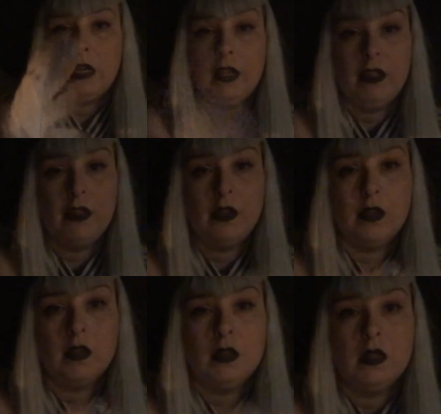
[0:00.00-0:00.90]

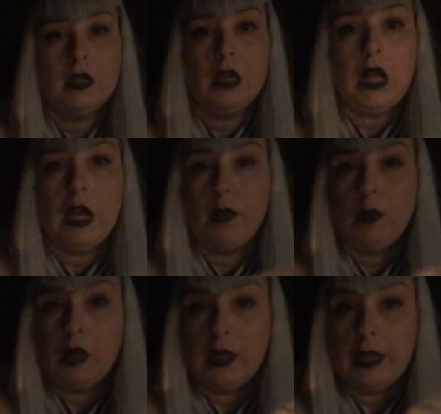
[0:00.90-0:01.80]
Litha I
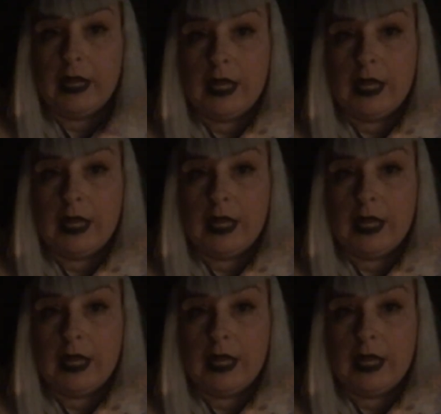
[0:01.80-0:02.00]
will light a